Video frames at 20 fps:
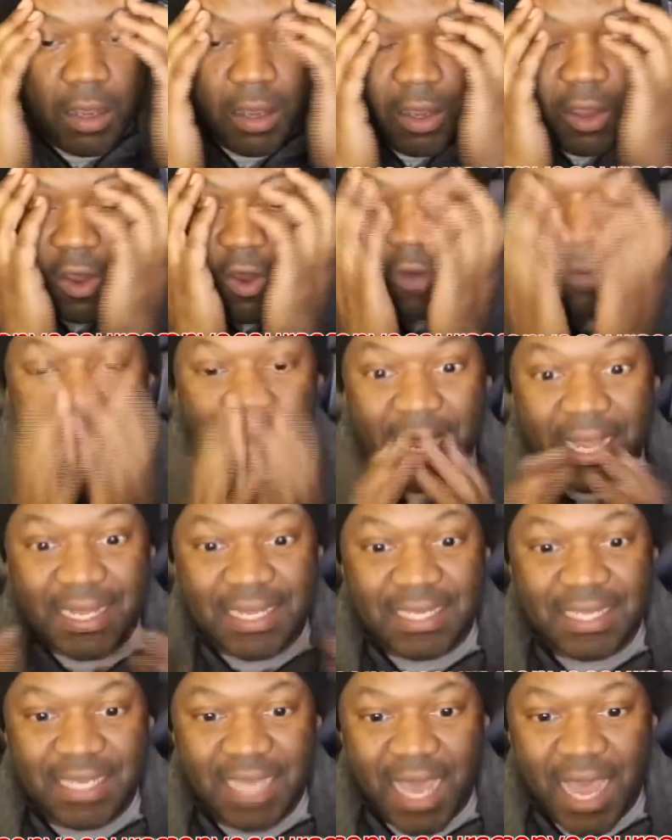Oh my
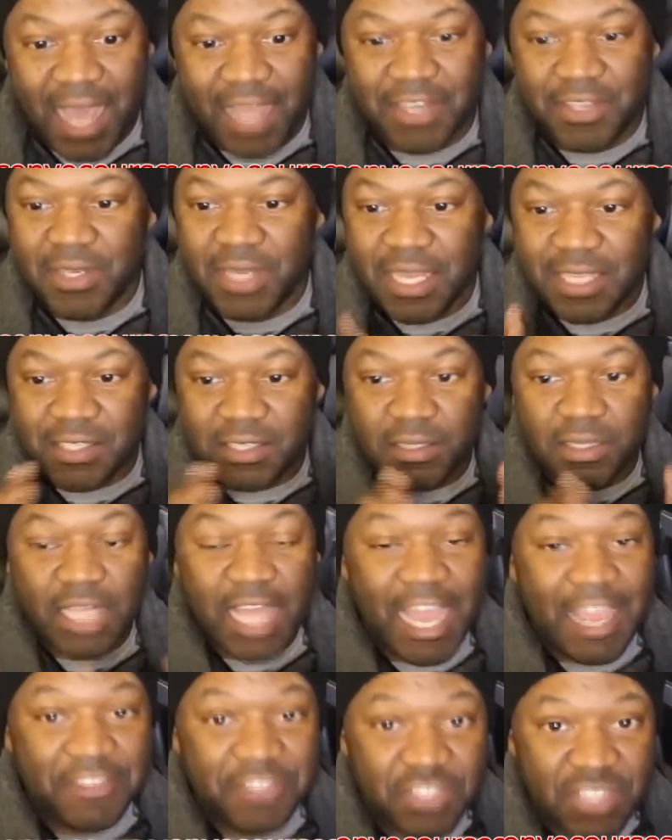God, you guys are
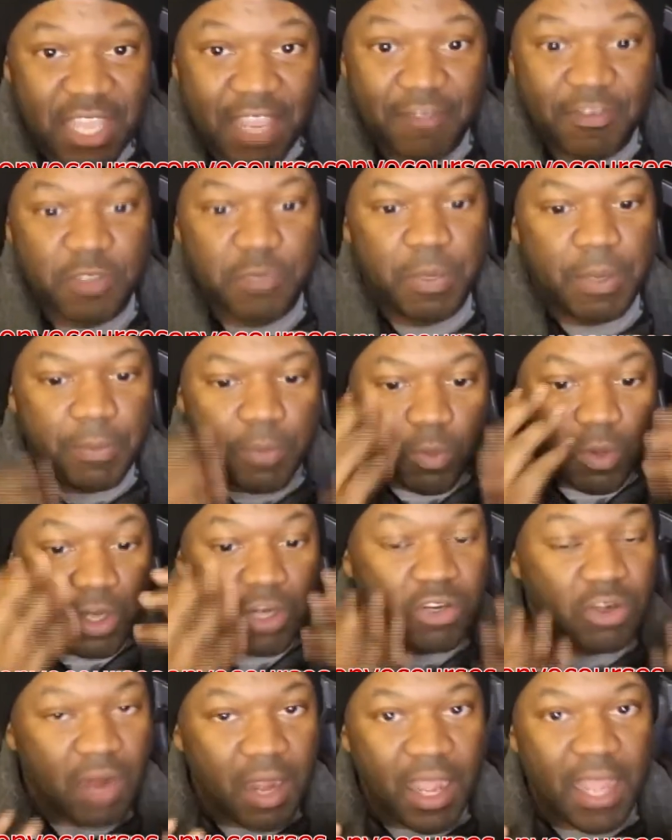lifesavers. People were
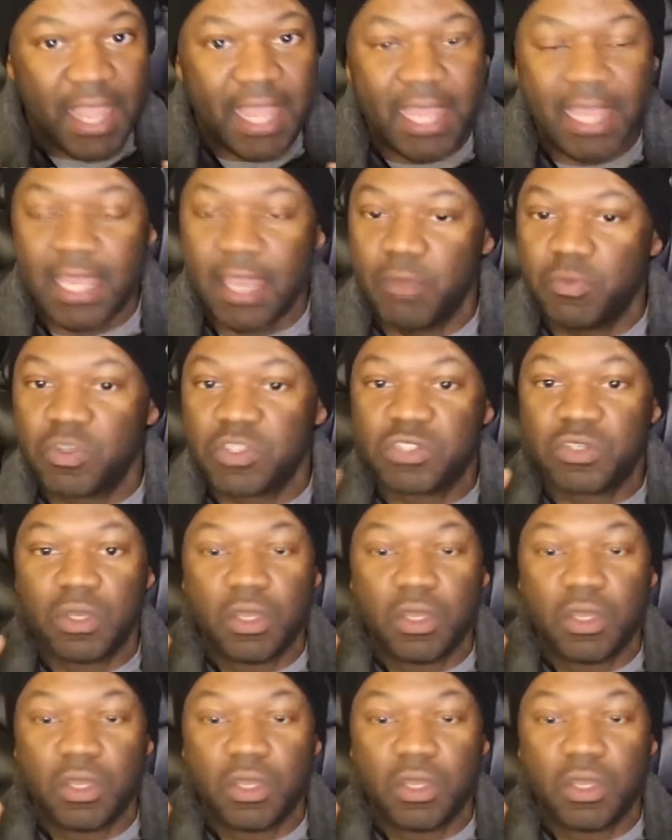crying. It was